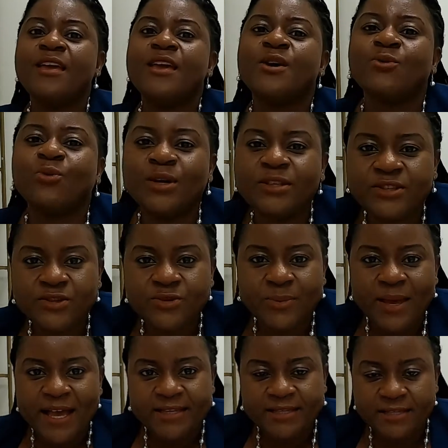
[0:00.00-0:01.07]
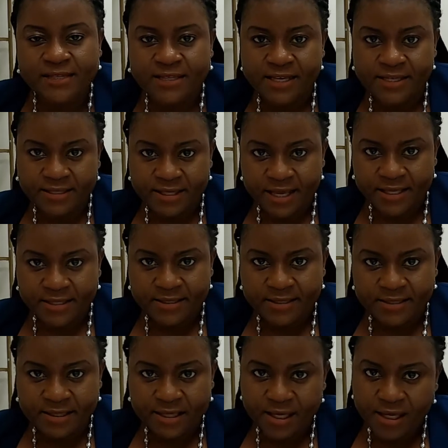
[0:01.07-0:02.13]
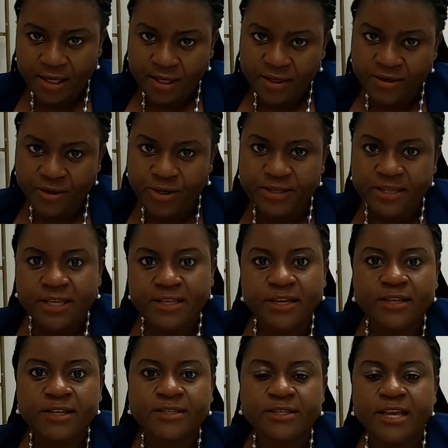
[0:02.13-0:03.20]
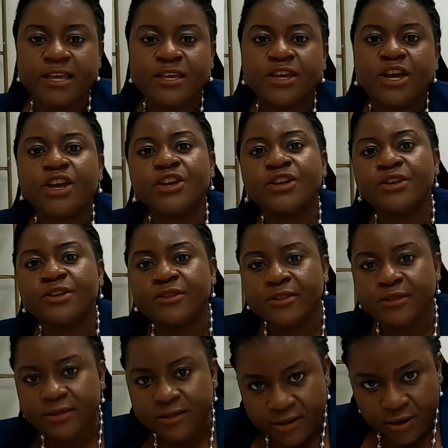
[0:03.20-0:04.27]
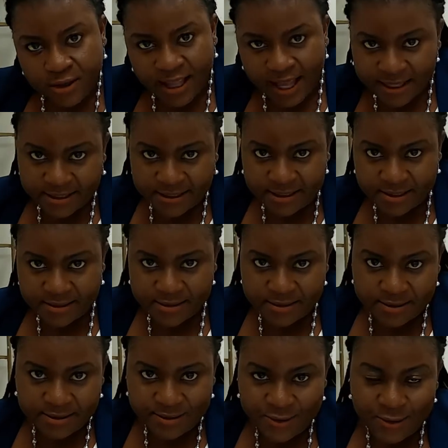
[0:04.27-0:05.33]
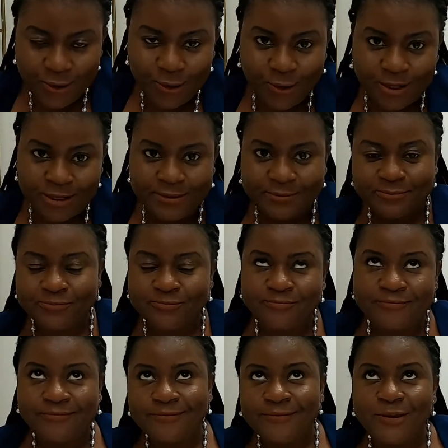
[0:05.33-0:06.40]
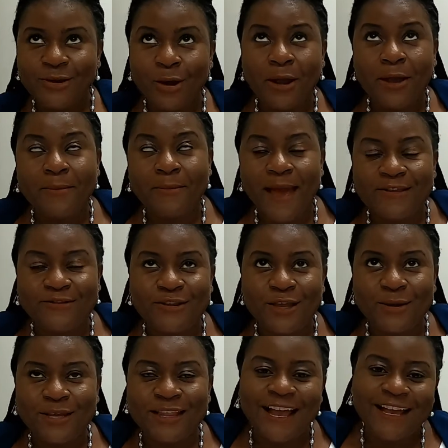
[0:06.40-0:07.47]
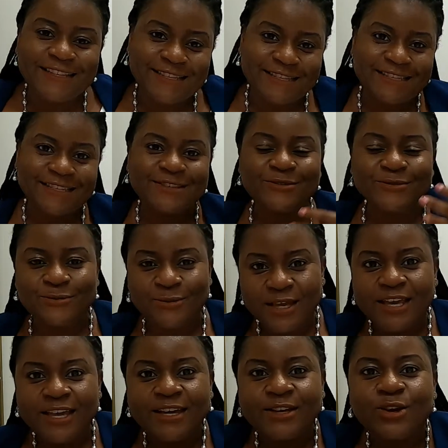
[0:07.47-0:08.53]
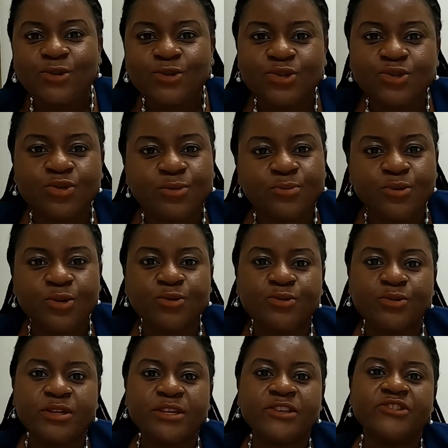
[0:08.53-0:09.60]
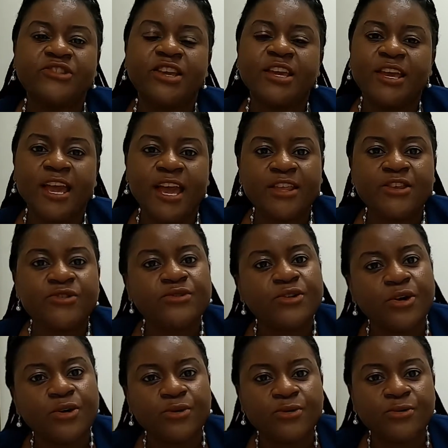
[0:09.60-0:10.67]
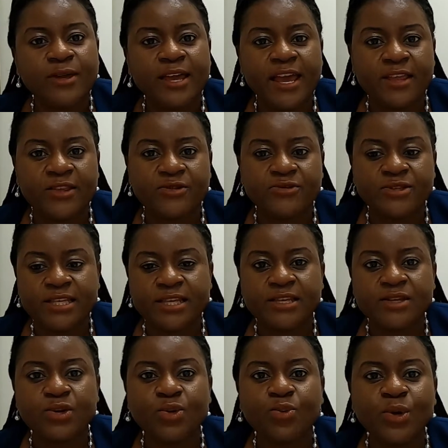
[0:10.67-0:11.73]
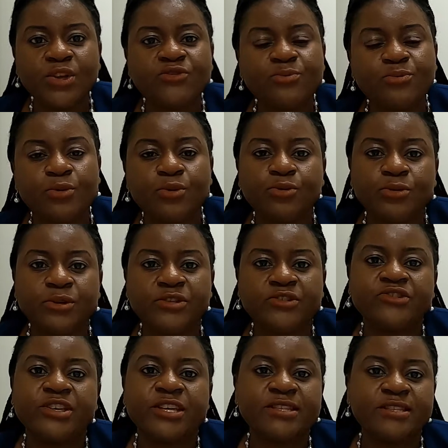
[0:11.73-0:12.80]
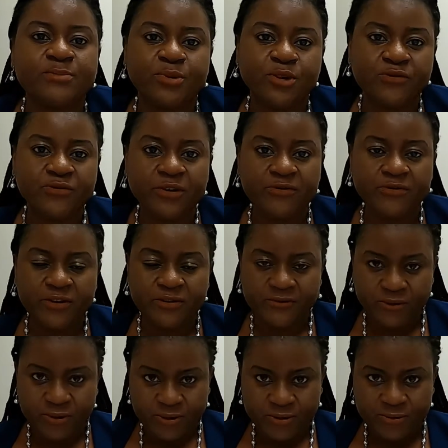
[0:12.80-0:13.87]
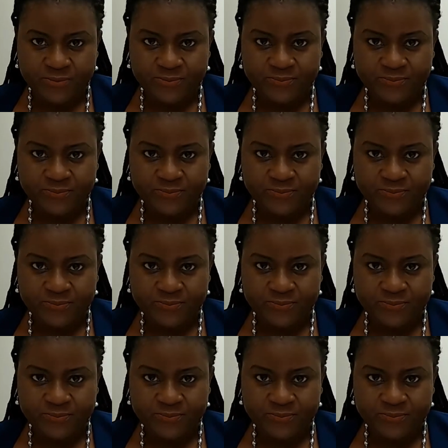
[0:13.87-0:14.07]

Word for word: Once you pass the state test, you're then going to take your license or your imaginary license, you go to a brokerage and you go and you see which brokerage is the perfect fit for you.